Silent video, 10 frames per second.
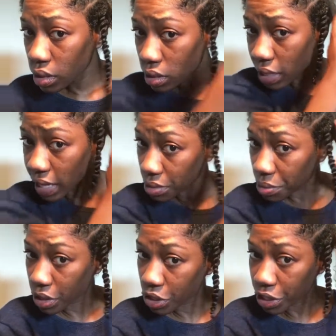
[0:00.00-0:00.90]
so that's
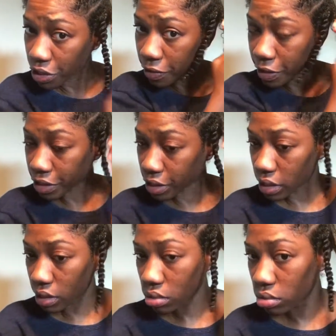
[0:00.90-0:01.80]
with the gel
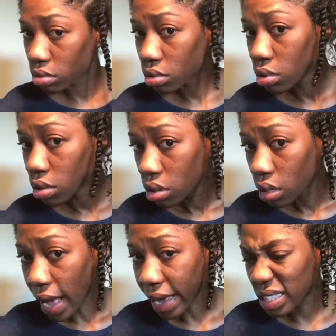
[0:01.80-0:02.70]
first. So
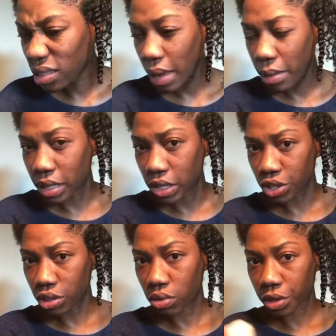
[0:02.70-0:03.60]
I guess maybe the
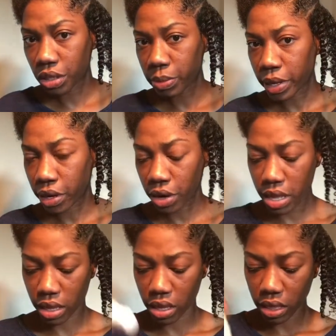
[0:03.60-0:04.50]
gel works better,
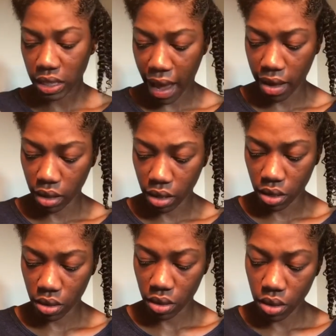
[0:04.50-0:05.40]
and then the styling
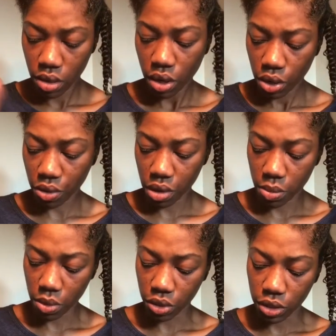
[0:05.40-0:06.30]

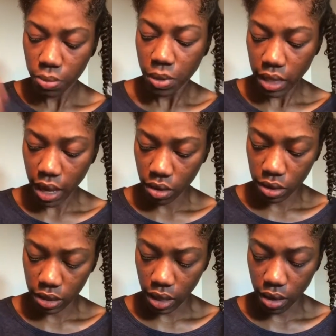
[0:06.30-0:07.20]
cream, we'll just put that
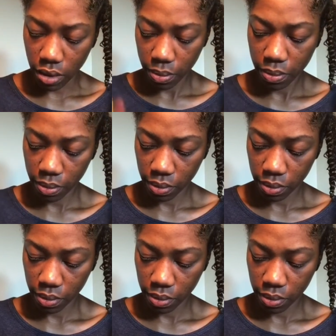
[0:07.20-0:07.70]
on top.